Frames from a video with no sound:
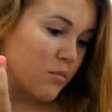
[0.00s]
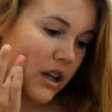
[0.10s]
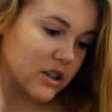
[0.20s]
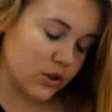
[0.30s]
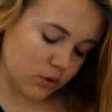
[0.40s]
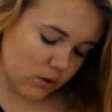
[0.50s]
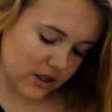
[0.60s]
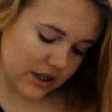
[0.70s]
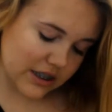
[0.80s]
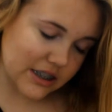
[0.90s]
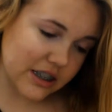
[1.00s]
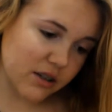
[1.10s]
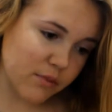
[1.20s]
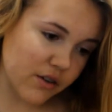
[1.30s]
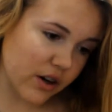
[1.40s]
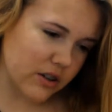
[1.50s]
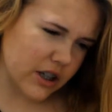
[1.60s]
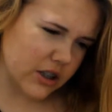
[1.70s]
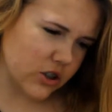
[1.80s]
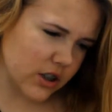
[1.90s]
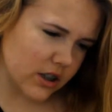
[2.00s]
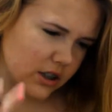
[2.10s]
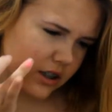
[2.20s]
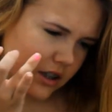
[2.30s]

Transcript: But I do always like to give my foundation